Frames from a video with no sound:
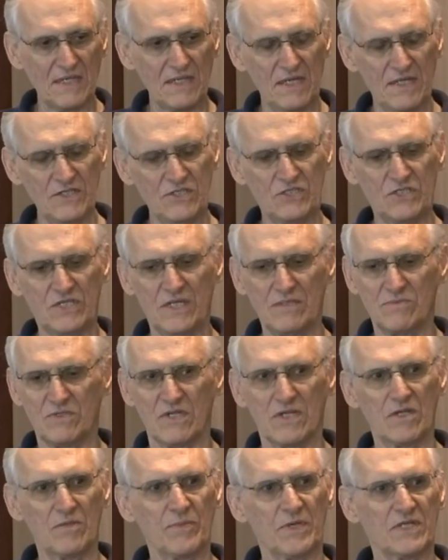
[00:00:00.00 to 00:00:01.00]
each team's a
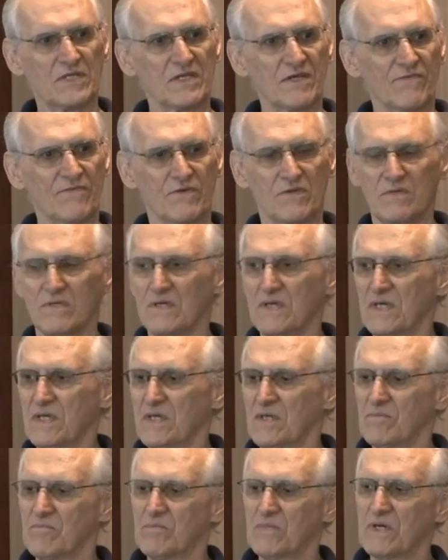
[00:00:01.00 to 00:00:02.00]
little bit different,
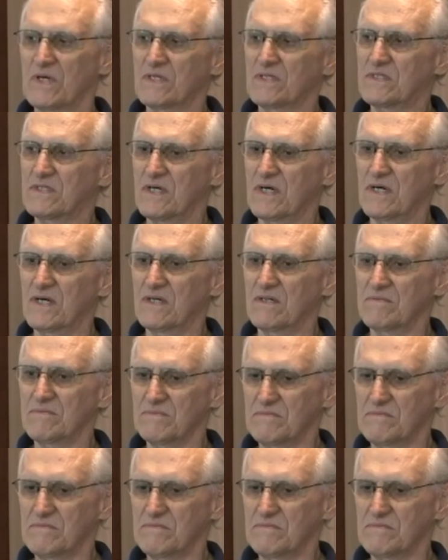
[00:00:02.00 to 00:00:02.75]
but